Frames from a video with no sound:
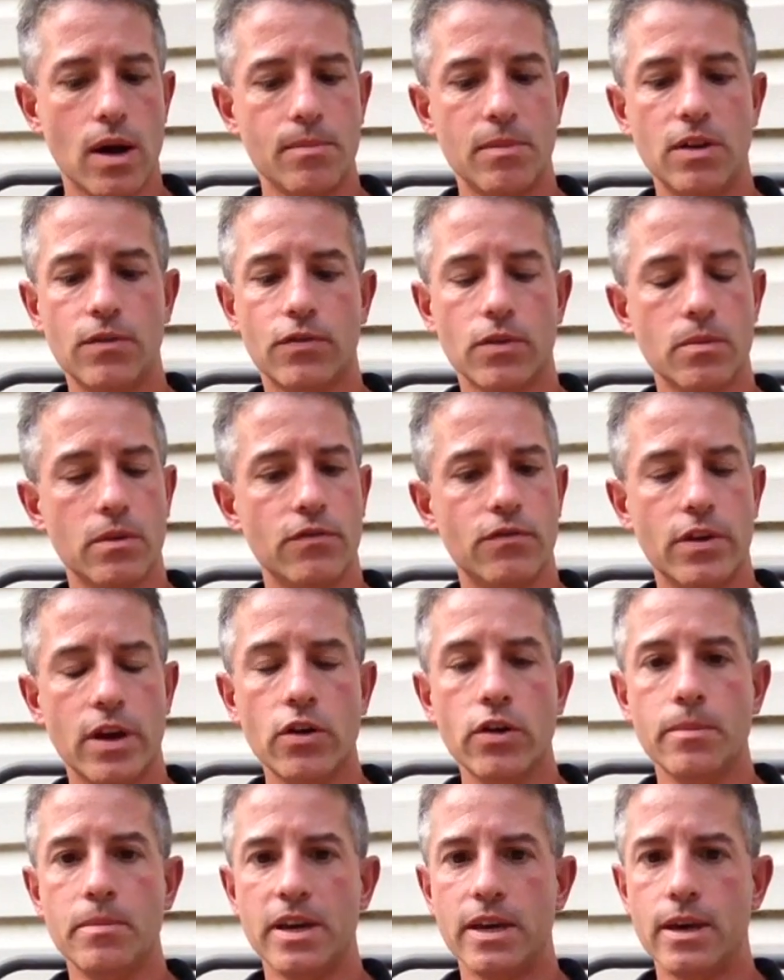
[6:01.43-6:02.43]
I mean, from the
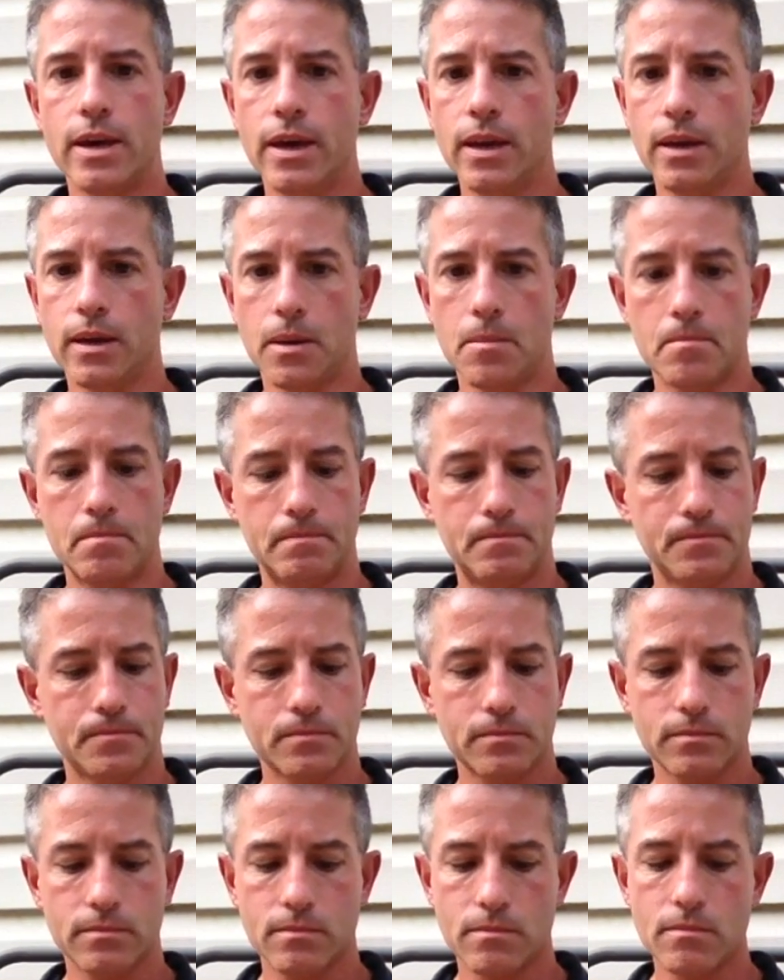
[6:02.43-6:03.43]
very beginning,
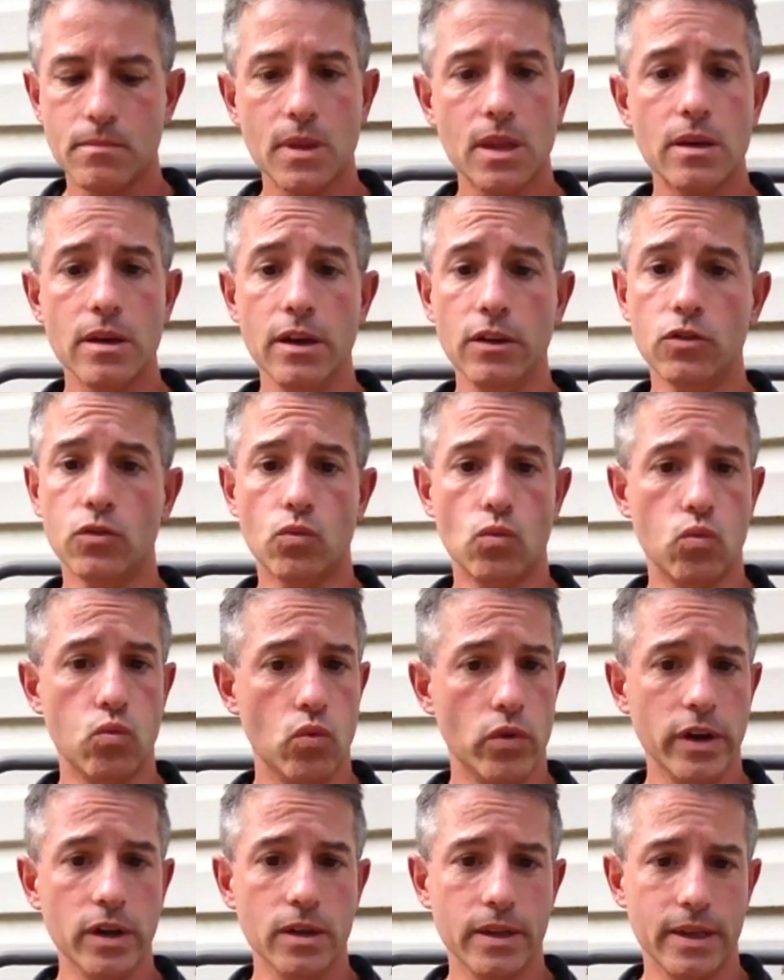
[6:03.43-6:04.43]
it's
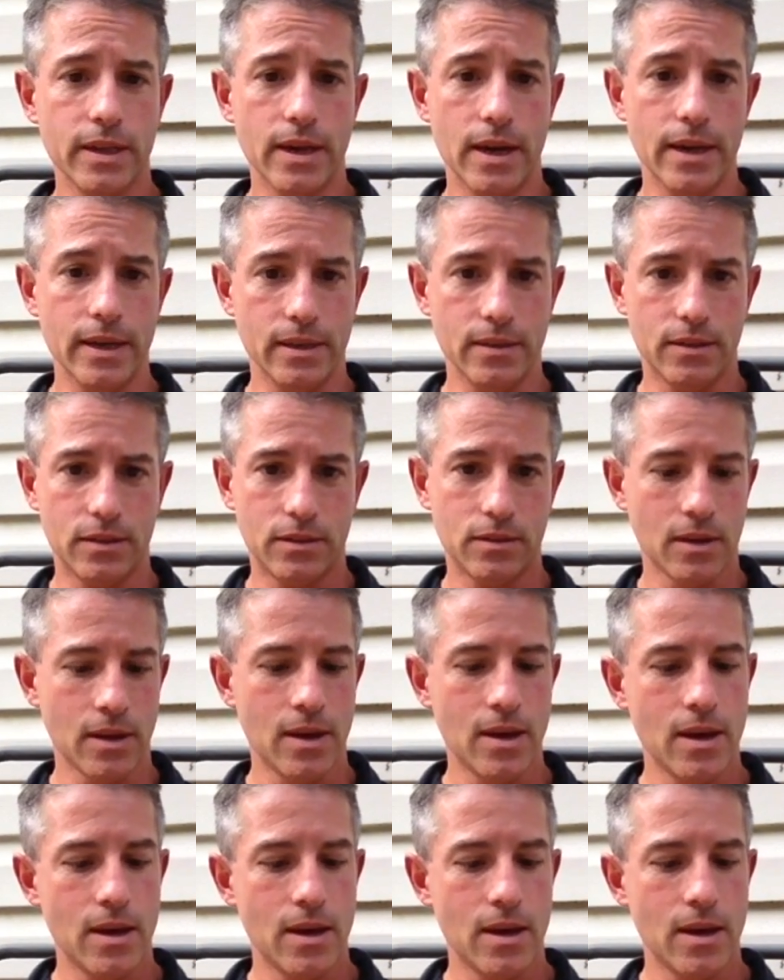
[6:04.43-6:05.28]
really nice.